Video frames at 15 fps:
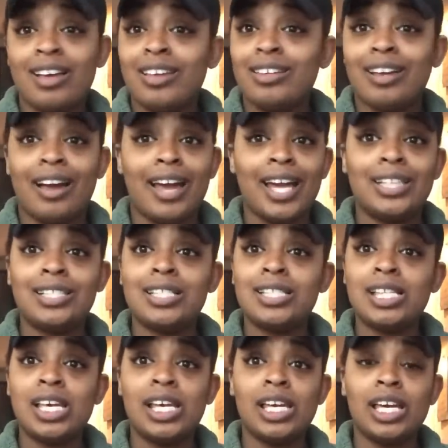Y'all hate to
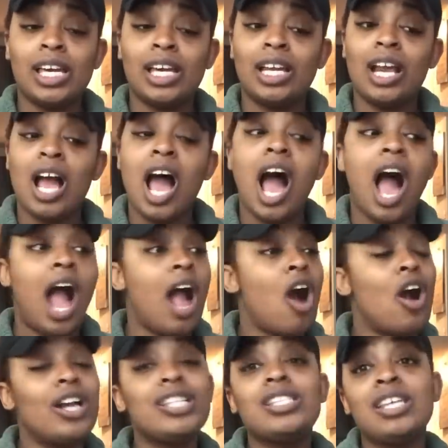see it.
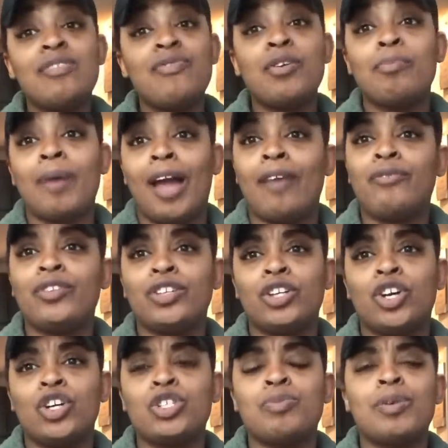I honestly feel bad for the
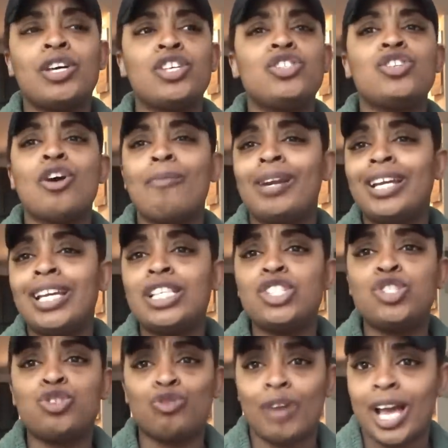girls because nobody
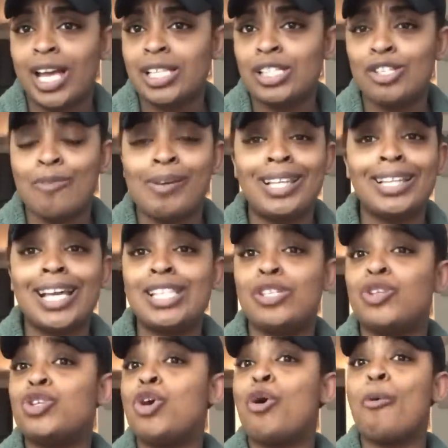gets dressed. Nobody lays
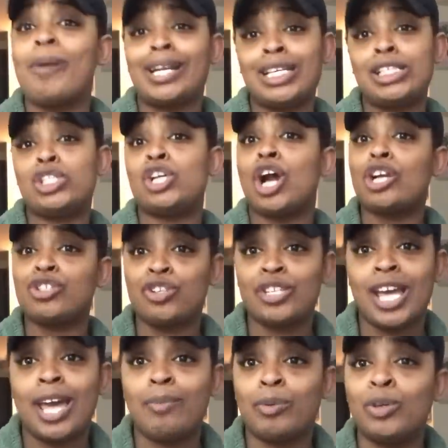on nobody's doctor
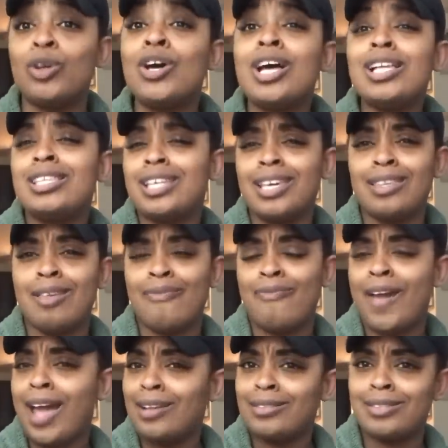table to get the
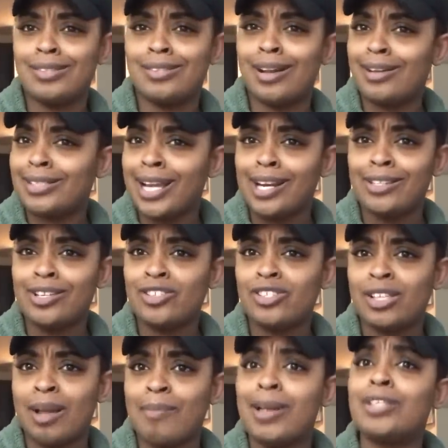fat sucked out of their
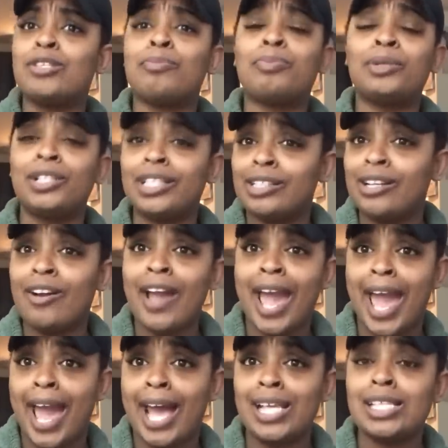stomach, to put in their
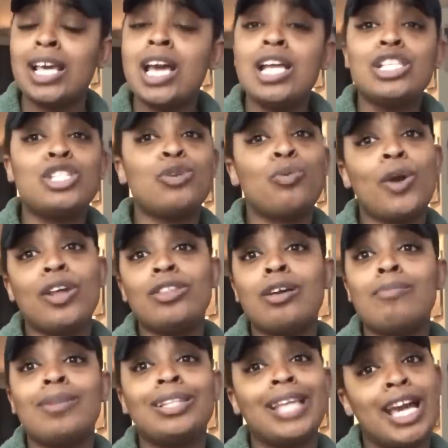ass, to wear their
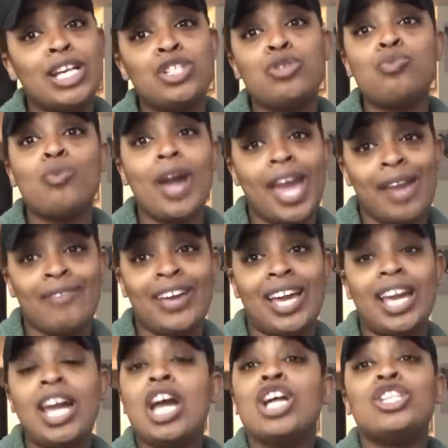Malaysian
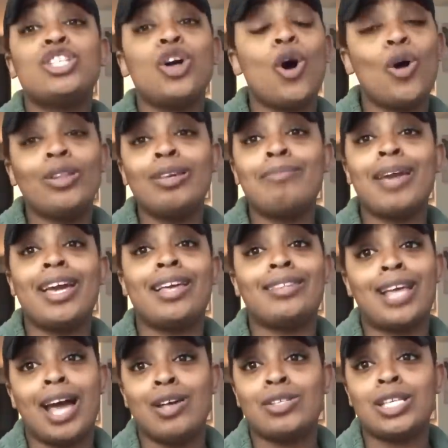wavy, to only make
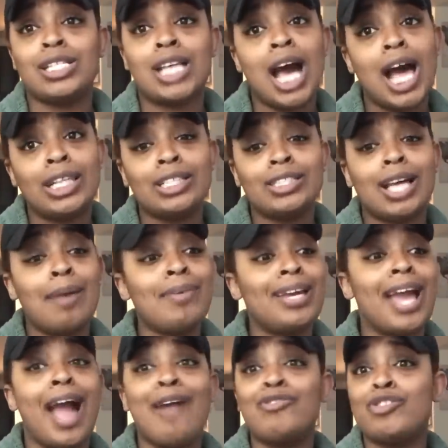$1,000. I
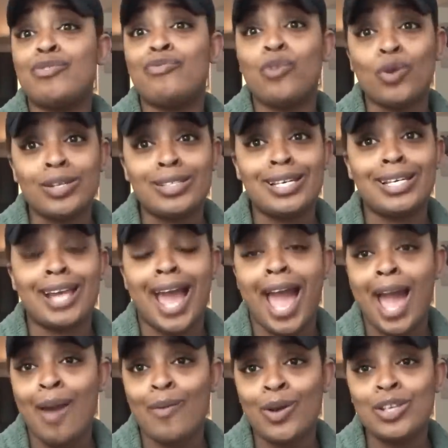mean, after 14
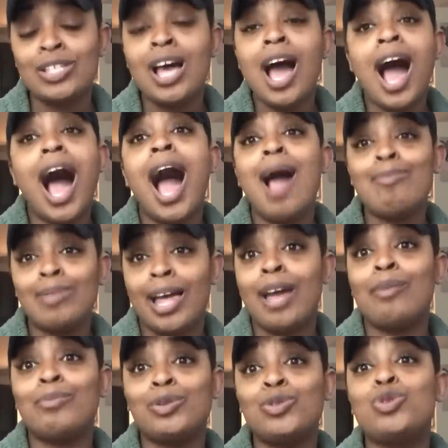hours, I'm
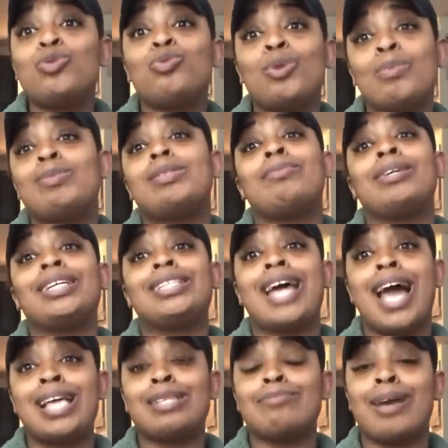liable to whoop somebody's
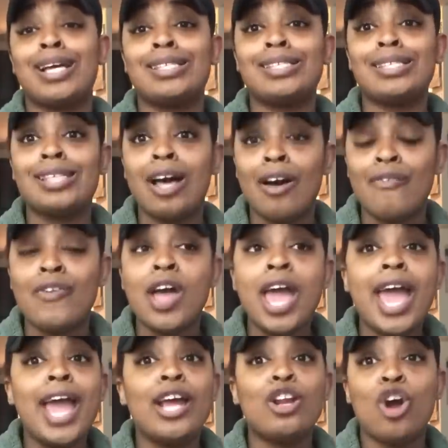ass myself.
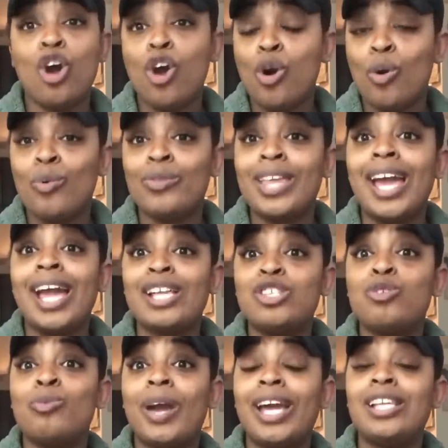And oh, they had
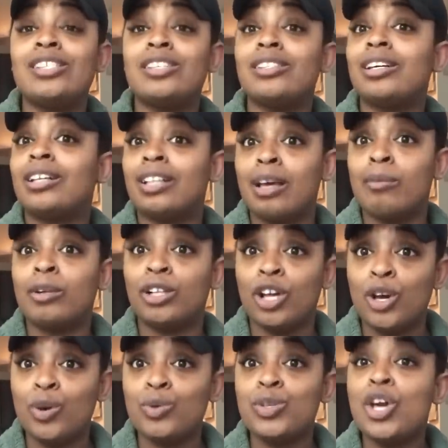to wait until the club
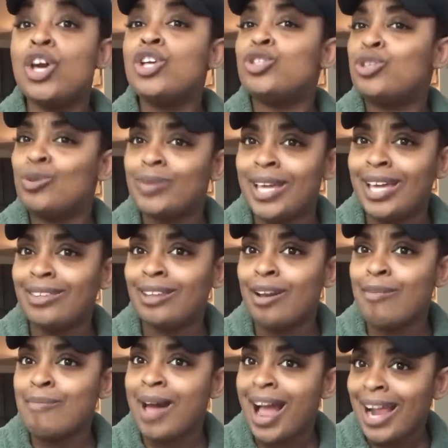closed to get
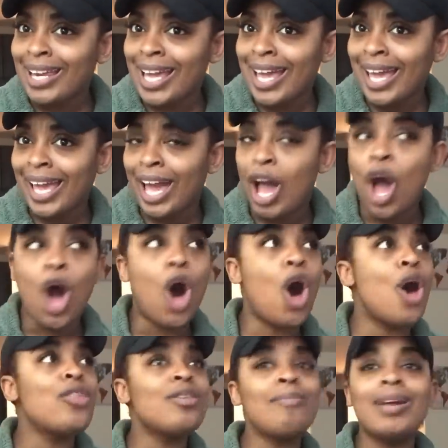their money.
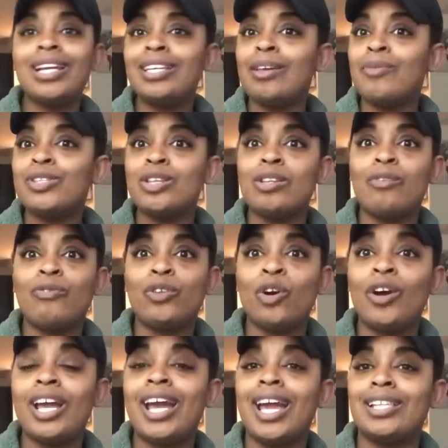All the money that was on the
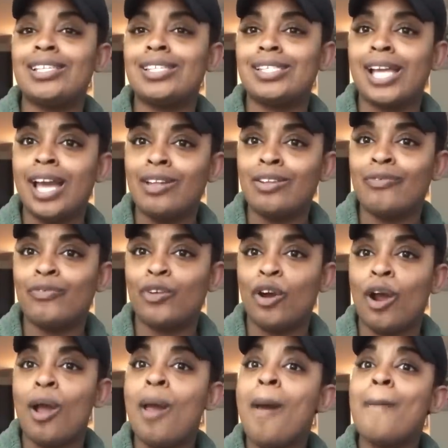floor, it had to stay on the
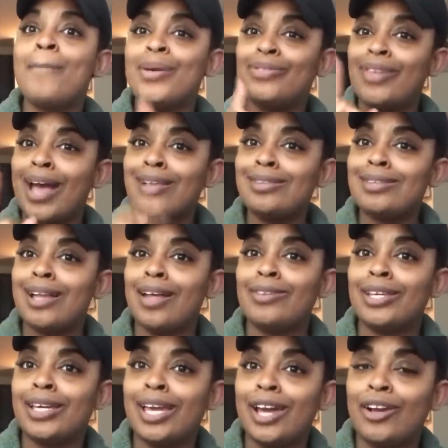floor. But that's not
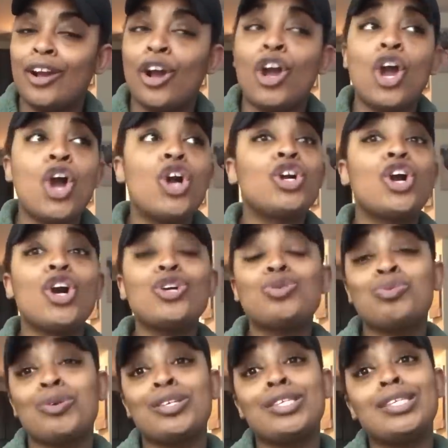the kicker. Girls
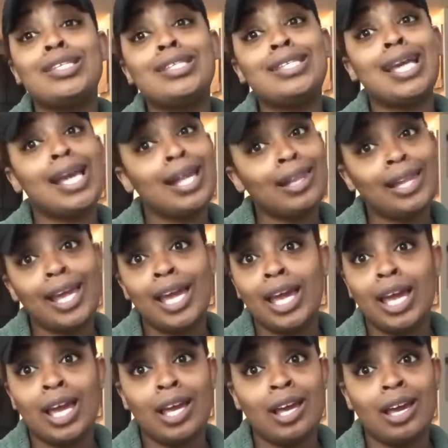were
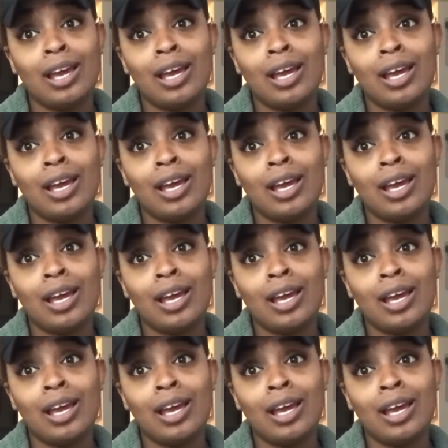stealing.